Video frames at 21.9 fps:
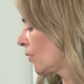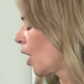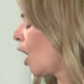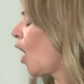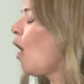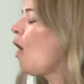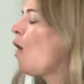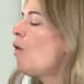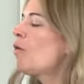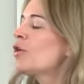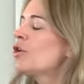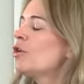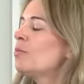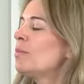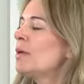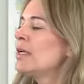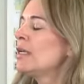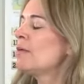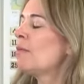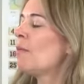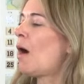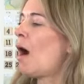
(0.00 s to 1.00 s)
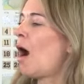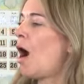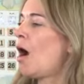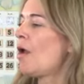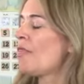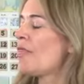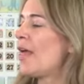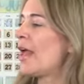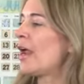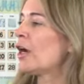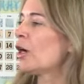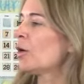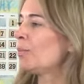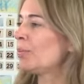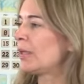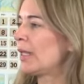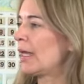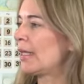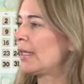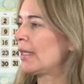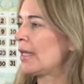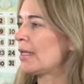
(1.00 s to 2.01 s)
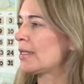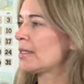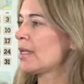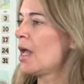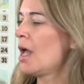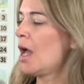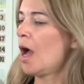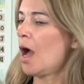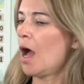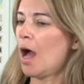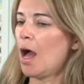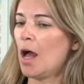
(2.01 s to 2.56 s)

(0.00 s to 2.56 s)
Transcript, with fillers: Oh, you mean uh, their playlist? Yeah.